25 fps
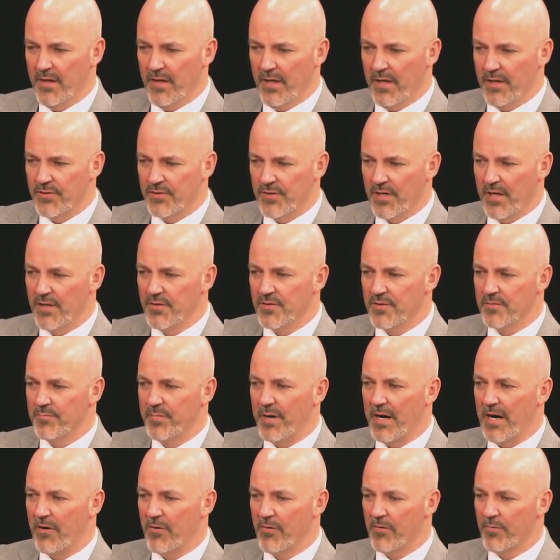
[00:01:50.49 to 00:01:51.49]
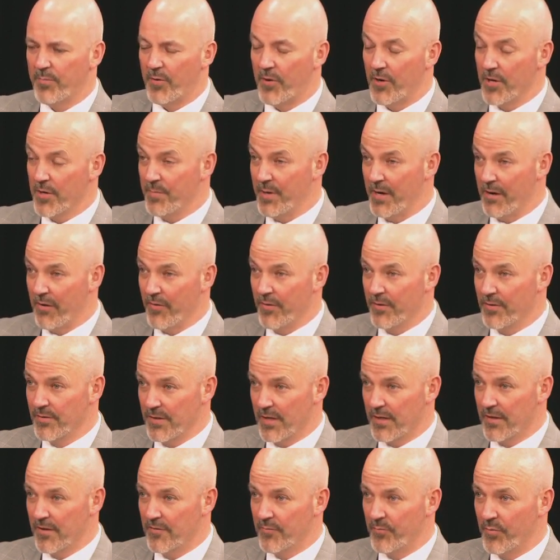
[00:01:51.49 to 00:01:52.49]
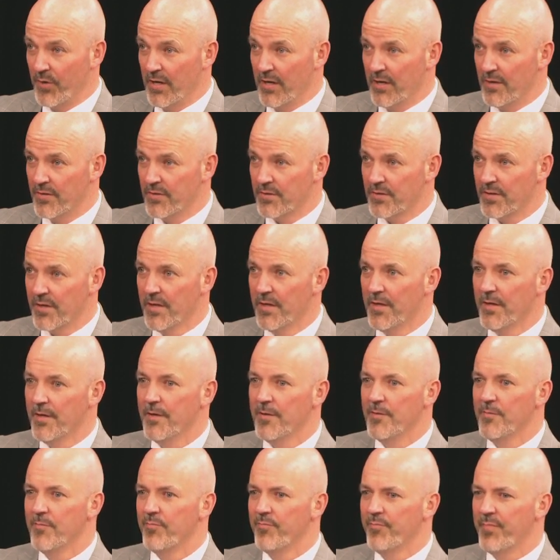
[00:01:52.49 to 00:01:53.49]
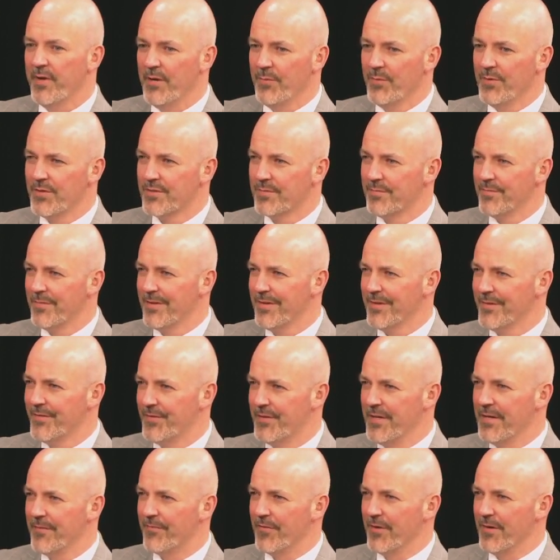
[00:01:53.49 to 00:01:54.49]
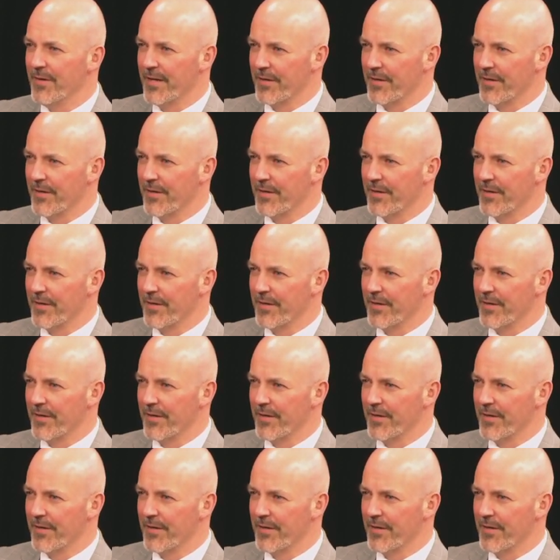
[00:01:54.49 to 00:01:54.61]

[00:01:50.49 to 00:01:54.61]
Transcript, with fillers: a change in power, party power in the executive branch, but it was different.